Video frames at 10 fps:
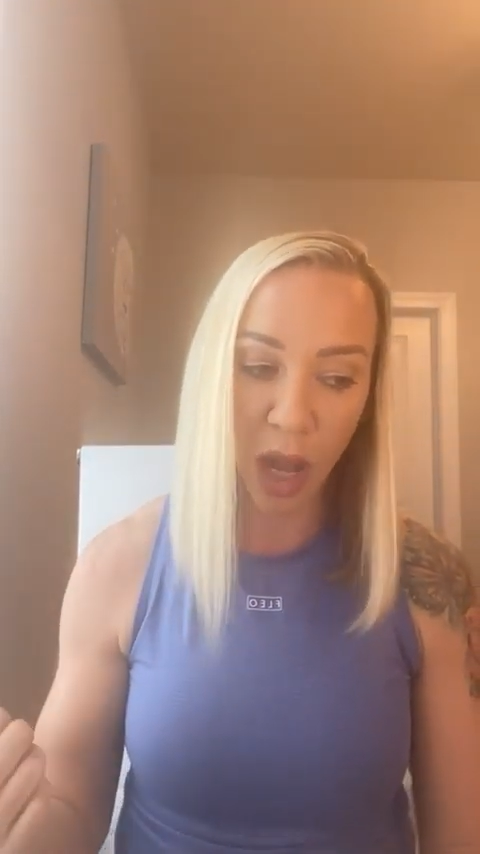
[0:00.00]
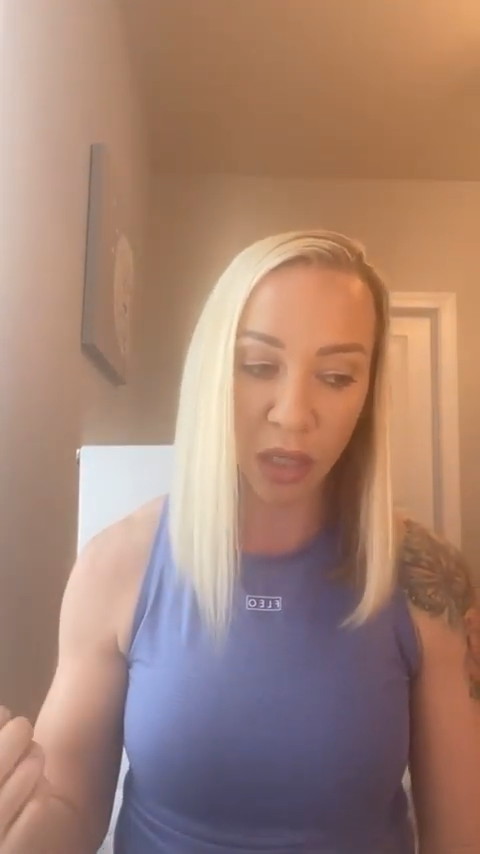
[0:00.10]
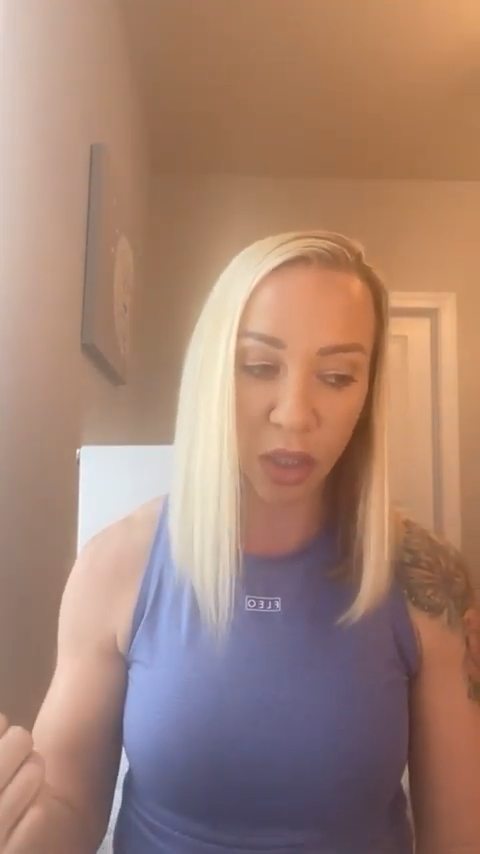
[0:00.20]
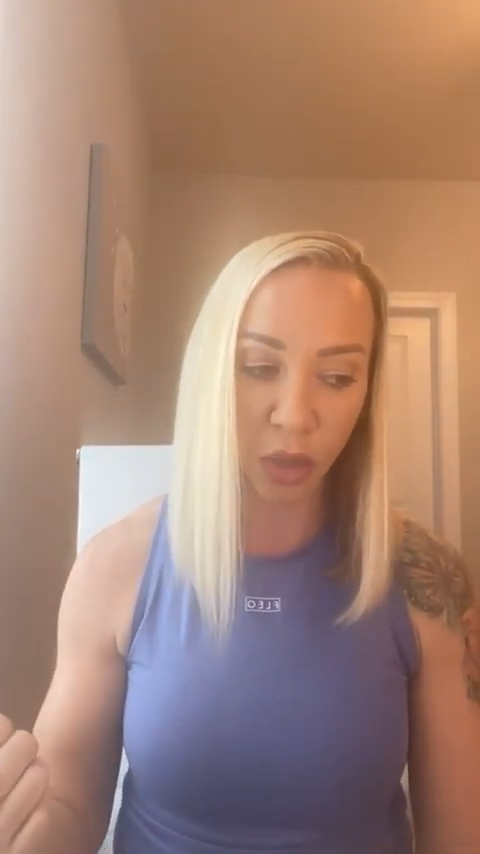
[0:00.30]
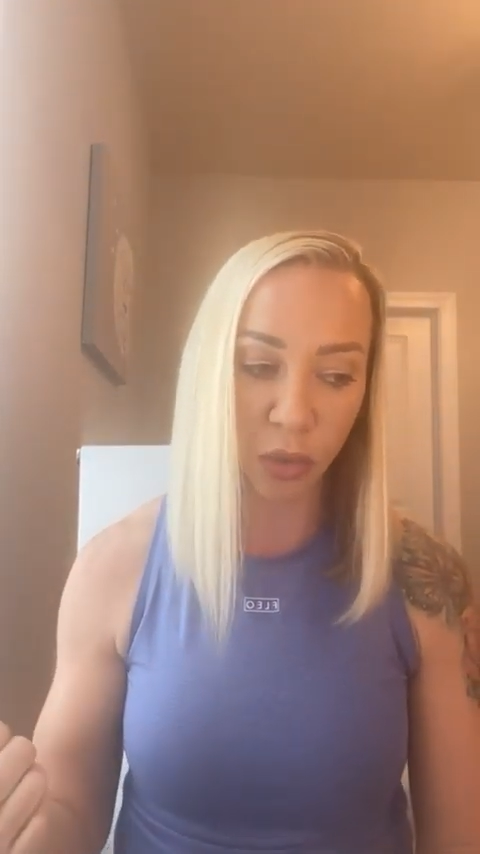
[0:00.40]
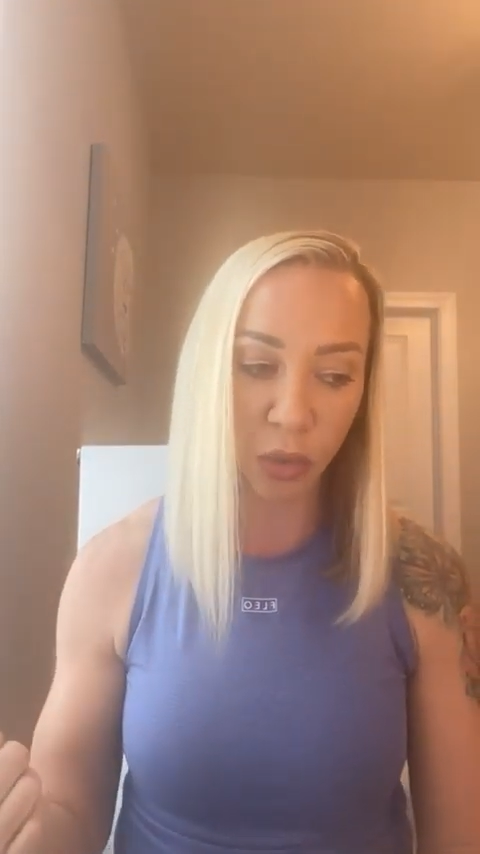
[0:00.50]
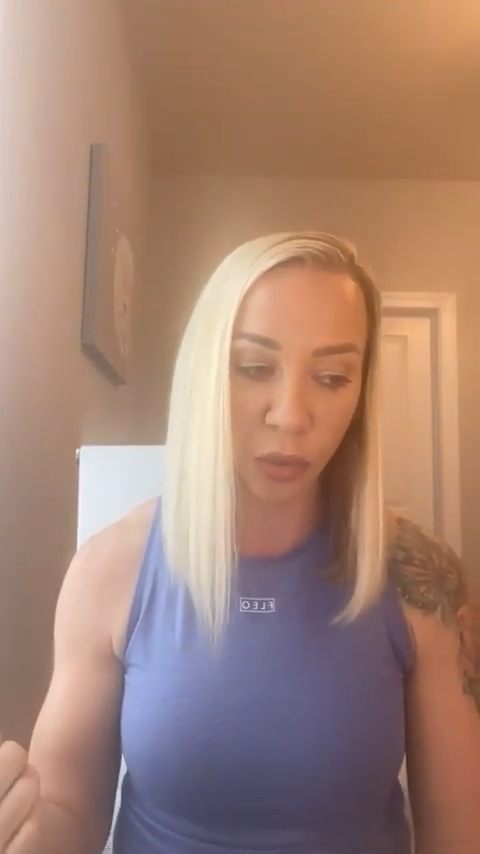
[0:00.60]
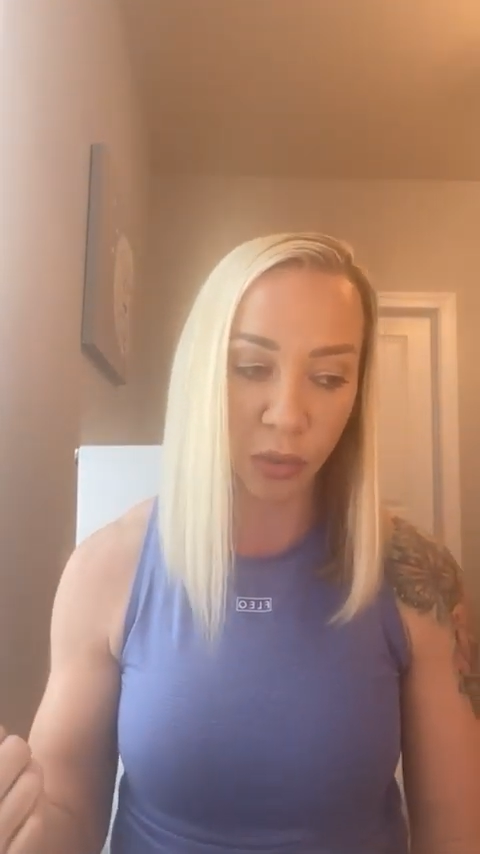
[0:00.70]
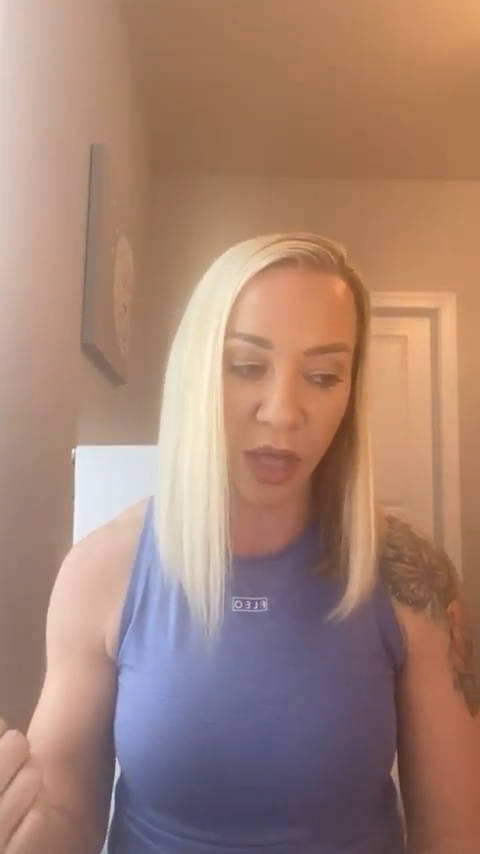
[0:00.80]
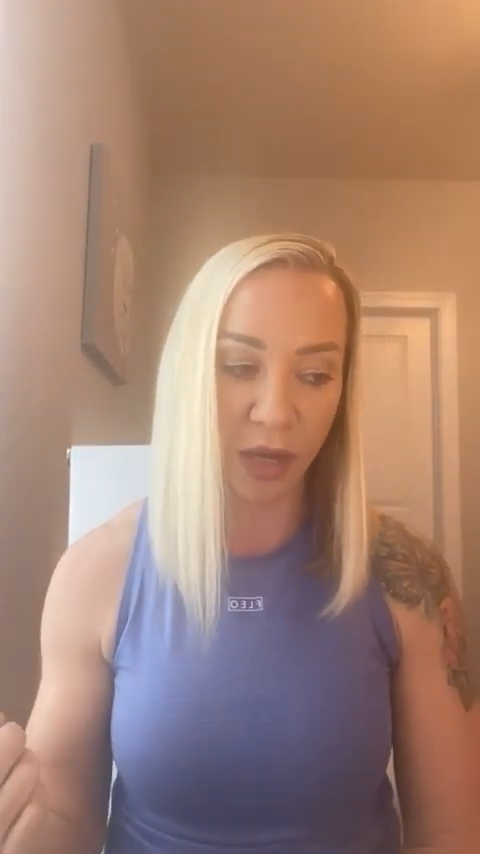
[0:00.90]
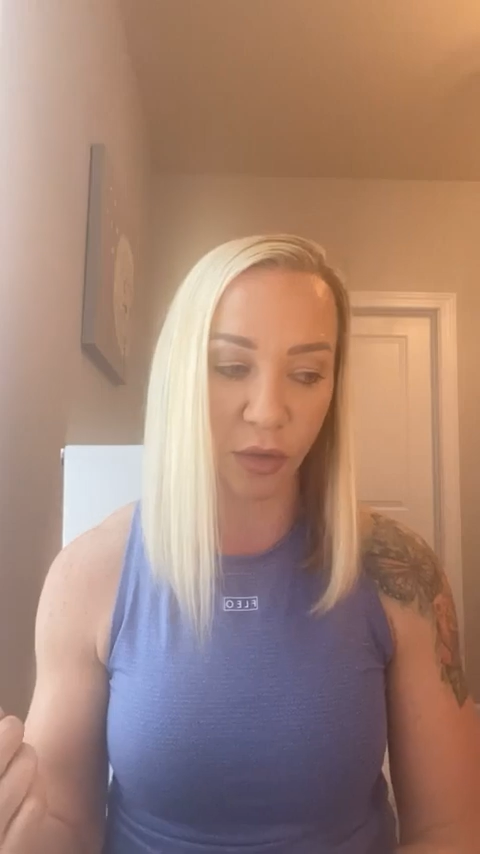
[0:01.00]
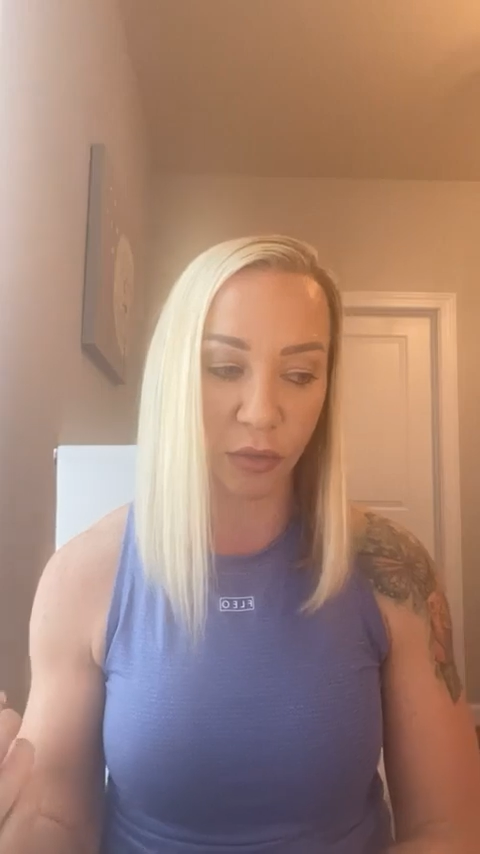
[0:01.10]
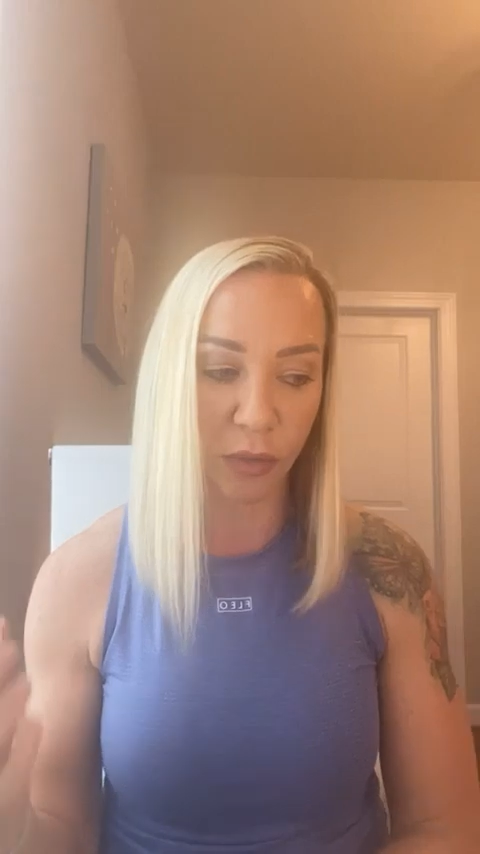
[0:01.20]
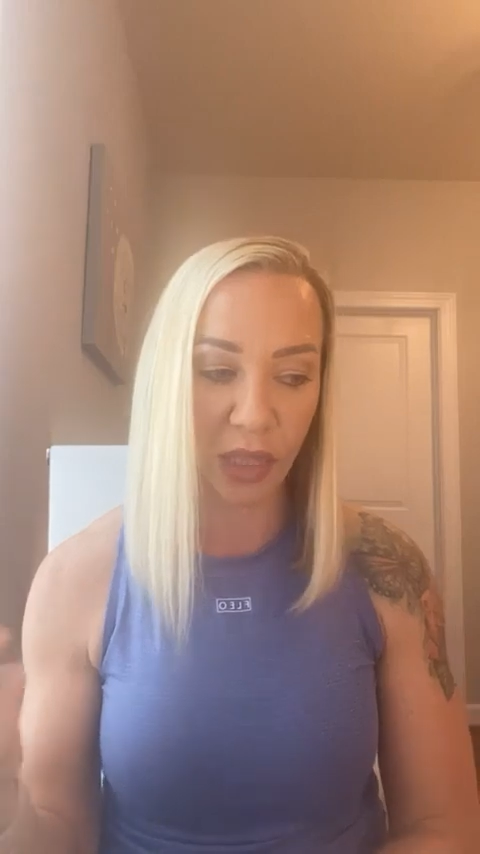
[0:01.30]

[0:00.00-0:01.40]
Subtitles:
molecule that are